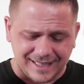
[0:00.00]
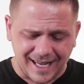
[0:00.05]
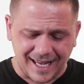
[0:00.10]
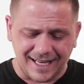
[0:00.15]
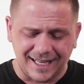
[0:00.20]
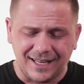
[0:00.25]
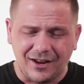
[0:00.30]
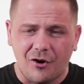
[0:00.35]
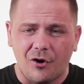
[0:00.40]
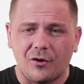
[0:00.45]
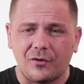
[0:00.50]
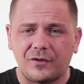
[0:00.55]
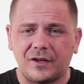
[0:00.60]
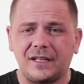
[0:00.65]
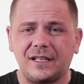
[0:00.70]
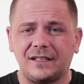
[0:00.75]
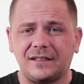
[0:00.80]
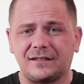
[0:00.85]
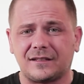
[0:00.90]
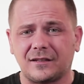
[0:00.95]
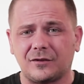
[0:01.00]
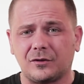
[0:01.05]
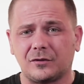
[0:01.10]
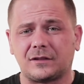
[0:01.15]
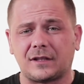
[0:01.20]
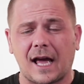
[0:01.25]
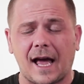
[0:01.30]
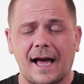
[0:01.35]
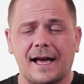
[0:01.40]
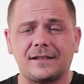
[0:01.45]
getting all these little
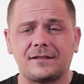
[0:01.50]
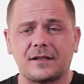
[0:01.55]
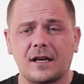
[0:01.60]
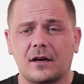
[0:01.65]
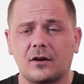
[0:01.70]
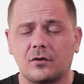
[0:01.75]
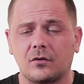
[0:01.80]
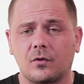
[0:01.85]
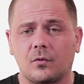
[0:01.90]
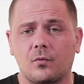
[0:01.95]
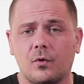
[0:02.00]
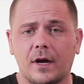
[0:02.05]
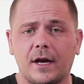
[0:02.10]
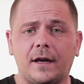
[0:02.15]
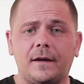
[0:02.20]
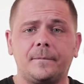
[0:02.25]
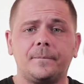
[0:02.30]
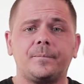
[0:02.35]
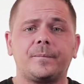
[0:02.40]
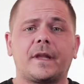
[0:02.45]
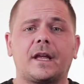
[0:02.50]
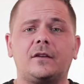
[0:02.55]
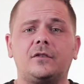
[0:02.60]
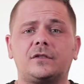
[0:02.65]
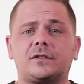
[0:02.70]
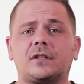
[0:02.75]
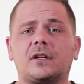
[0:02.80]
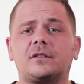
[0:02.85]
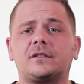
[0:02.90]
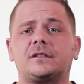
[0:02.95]
tasks out of the way and
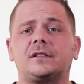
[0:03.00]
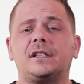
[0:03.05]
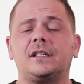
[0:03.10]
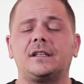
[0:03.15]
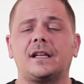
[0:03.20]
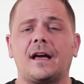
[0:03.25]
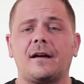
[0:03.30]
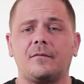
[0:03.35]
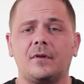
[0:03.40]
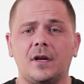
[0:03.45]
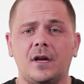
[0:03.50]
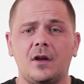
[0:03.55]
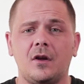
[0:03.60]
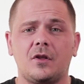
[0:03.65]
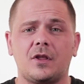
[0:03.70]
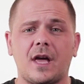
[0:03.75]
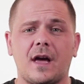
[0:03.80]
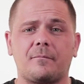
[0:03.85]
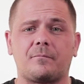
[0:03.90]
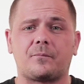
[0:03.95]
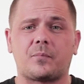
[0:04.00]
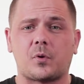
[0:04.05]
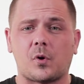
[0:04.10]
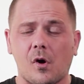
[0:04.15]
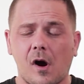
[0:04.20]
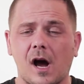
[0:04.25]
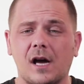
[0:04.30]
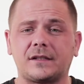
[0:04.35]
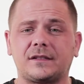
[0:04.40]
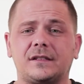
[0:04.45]
you start seeing that
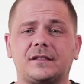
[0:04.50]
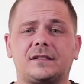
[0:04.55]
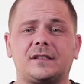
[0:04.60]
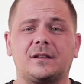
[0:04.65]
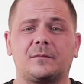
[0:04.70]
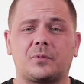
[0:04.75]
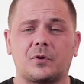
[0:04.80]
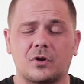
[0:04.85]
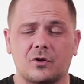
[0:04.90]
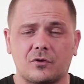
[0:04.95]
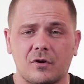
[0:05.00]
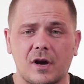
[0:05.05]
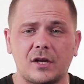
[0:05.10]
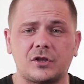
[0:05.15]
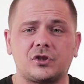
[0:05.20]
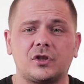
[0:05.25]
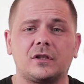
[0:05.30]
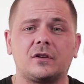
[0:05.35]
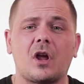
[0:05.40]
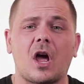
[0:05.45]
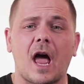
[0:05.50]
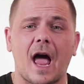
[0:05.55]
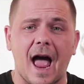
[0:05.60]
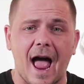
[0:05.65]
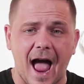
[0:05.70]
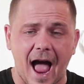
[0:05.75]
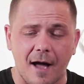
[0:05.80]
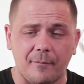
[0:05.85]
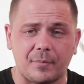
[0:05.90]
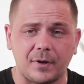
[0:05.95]
process and the progression
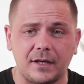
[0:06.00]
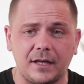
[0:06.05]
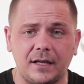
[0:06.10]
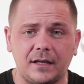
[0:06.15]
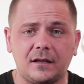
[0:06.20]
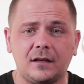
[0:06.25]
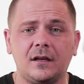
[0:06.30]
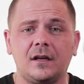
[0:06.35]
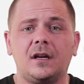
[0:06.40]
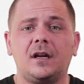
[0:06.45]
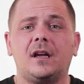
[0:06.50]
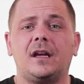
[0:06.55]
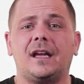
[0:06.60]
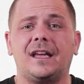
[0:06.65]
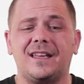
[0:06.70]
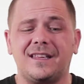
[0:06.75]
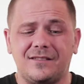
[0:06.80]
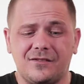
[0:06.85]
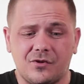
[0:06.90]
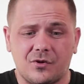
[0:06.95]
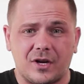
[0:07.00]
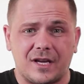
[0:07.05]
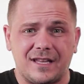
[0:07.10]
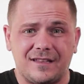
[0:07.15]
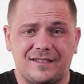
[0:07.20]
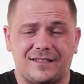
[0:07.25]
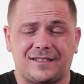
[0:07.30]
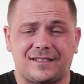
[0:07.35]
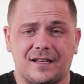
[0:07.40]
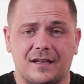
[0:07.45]
happening, and they're
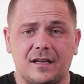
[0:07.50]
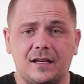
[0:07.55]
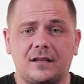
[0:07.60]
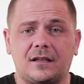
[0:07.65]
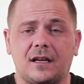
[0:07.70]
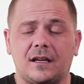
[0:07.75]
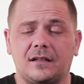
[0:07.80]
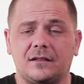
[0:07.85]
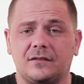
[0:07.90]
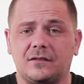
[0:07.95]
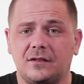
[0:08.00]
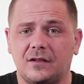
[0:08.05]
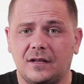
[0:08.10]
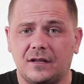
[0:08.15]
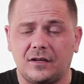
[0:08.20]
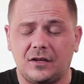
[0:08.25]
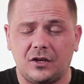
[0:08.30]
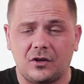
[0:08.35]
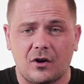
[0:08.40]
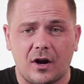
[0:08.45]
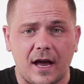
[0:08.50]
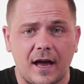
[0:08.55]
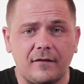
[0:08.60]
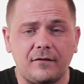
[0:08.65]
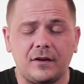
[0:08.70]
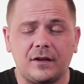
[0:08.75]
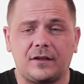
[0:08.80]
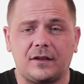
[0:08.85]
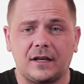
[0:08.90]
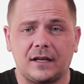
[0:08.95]
in sync, and
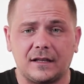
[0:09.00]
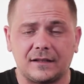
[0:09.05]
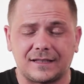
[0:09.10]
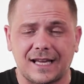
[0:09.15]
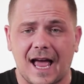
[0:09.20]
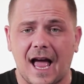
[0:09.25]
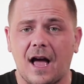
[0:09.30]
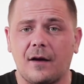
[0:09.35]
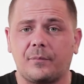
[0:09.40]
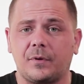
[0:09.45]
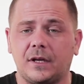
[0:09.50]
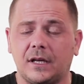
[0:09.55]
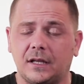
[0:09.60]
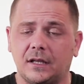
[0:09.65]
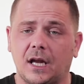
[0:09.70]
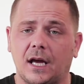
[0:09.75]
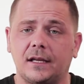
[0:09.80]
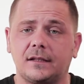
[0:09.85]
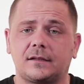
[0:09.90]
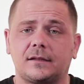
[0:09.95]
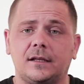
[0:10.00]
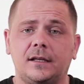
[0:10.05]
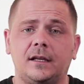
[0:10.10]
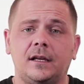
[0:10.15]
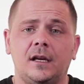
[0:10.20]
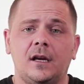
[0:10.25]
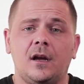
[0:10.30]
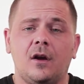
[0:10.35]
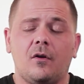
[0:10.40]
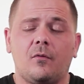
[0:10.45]
everything is happening nicely,
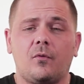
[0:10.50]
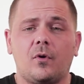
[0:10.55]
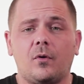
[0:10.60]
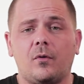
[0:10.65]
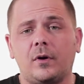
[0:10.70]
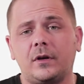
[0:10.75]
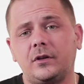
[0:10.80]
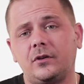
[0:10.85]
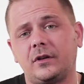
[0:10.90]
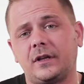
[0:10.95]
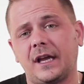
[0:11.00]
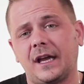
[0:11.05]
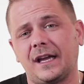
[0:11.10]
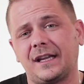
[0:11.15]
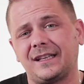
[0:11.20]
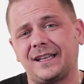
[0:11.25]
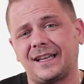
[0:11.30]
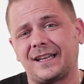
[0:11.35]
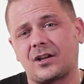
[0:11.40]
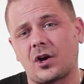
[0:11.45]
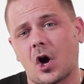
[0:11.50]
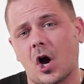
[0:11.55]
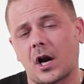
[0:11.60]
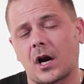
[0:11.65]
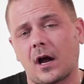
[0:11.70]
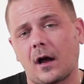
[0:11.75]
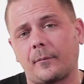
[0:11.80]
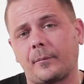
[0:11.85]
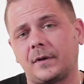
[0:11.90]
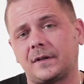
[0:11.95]
well, when you get like caught
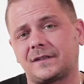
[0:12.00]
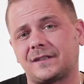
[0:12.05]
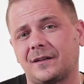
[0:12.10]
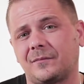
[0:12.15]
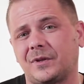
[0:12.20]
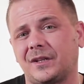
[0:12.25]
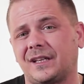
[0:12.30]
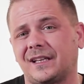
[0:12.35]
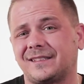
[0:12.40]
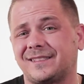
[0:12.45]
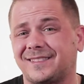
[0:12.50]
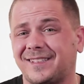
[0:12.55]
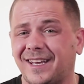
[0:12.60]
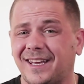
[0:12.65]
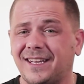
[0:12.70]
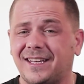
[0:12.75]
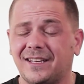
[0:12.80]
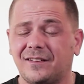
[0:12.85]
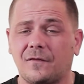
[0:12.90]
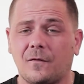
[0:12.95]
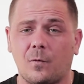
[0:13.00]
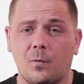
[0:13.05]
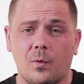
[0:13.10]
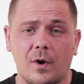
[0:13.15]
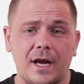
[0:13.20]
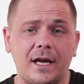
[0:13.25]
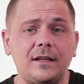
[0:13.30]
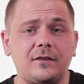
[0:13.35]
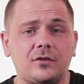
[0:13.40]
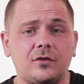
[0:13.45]
up in something that's taken
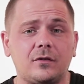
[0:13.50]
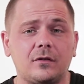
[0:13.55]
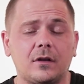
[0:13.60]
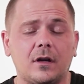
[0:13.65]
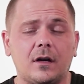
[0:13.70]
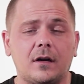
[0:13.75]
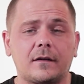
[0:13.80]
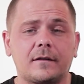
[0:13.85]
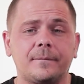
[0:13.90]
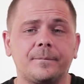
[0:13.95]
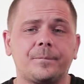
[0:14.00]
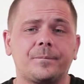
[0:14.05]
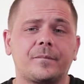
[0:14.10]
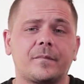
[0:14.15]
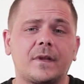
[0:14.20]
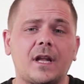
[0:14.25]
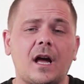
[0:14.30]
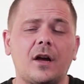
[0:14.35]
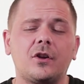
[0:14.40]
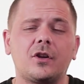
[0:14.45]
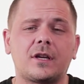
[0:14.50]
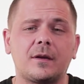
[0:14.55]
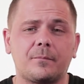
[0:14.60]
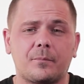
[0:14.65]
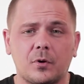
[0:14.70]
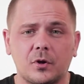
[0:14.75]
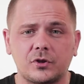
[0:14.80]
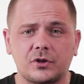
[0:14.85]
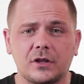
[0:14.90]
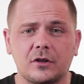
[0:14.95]
way too long, now you can
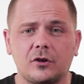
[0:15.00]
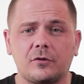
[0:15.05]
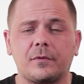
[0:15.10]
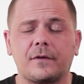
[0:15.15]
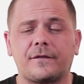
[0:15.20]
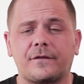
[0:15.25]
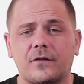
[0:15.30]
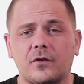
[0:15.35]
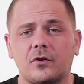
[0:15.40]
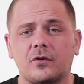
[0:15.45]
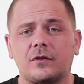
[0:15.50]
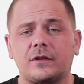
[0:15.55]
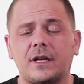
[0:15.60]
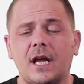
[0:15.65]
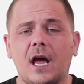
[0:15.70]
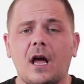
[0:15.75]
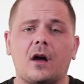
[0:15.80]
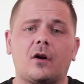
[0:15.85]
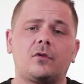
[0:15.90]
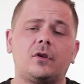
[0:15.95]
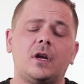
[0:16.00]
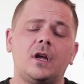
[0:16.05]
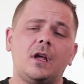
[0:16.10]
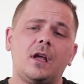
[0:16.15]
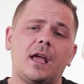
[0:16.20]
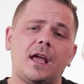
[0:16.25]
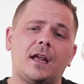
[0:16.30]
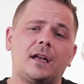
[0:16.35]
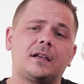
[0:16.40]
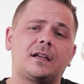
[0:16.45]
push a little bit further down
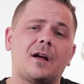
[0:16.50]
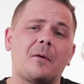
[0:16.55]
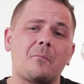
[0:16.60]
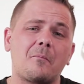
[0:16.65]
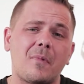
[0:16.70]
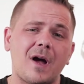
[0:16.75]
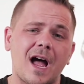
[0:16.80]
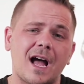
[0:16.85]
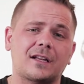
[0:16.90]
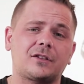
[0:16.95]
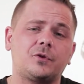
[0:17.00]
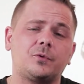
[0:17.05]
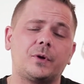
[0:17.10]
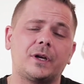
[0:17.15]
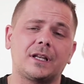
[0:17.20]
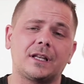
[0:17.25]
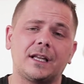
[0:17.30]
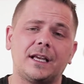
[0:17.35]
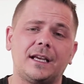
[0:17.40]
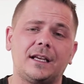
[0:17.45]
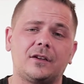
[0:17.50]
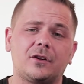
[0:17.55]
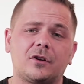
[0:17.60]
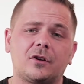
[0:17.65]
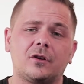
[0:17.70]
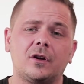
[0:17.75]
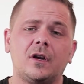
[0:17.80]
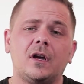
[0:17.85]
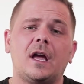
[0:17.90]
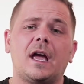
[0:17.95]
and come back to it
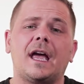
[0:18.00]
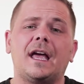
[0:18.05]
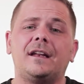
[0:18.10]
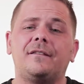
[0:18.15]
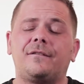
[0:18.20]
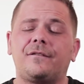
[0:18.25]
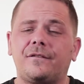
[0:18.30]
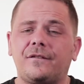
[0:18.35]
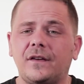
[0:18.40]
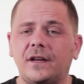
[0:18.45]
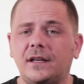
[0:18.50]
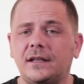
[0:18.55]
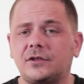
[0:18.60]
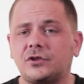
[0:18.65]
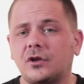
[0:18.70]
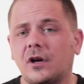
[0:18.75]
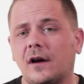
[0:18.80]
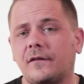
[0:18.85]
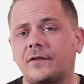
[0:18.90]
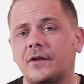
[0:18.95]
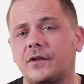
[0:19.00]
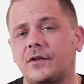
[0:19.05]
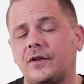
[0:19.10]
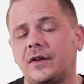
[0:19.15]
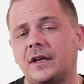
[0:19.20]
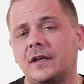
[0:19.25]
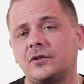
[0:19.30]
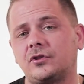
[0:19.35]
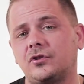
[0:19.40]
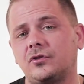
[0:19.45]
later and finish off the
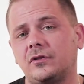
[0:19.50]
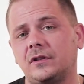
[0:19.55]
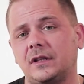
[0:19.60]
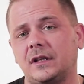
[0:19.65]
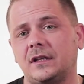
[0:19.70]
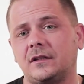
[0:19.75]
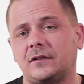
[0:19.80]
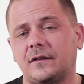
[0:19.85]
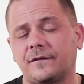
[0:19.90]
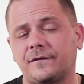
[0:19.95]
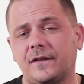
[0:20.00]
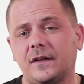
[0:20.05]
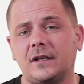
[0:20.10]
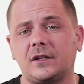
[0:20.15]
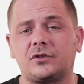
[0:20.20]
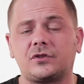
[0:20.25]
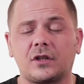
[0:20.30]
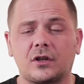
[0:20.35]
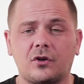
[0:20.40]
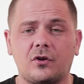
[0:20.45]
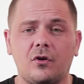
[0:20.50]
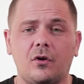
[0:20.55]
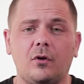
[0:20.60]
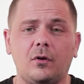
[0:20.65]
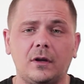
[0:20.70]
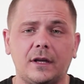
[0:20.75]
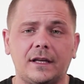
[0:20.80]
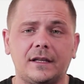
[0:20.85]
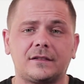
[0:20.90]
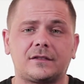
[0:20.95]
things you need to finish. The
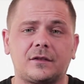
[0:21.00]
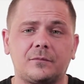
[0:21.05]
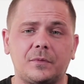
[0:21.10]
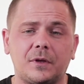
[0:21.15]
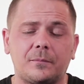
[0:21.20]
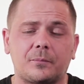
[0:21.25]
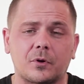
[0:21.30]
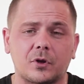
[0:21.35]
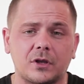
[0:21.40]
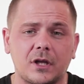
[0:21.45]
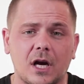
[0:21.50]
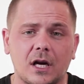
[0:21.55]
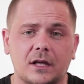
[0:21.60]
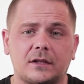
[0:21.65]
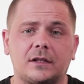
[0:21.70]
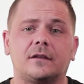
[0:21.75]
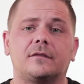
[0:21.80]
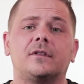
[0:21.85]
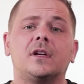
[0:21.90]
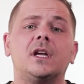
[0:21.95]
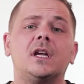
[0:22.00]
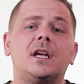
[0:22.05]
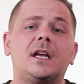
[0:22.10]
goal is to be productive.